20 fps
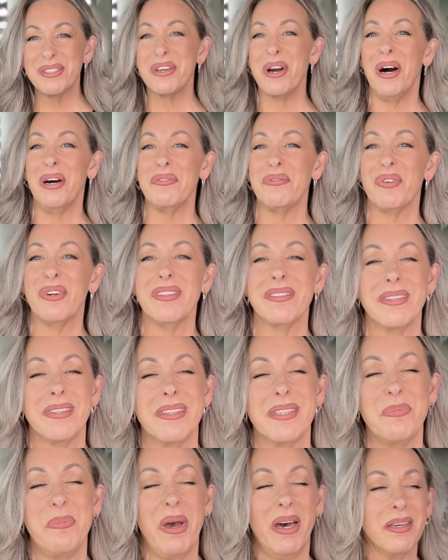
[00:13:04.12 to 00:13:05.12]
conference
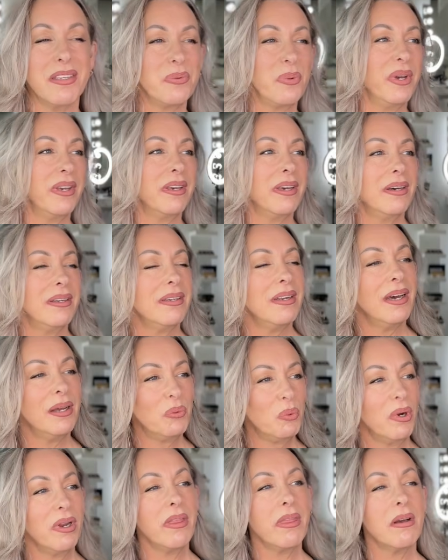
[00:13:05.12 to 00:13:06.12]
this past weekend, and
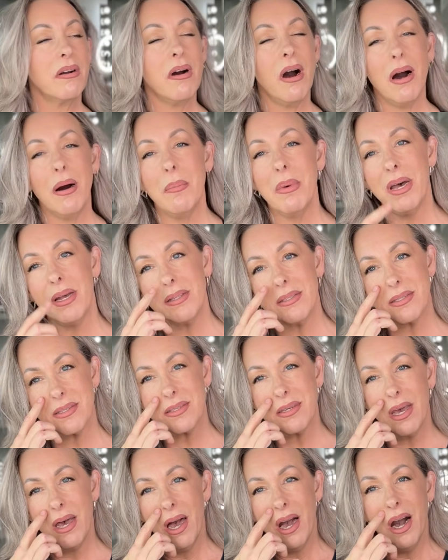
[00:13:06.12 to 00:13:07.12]
one of the comments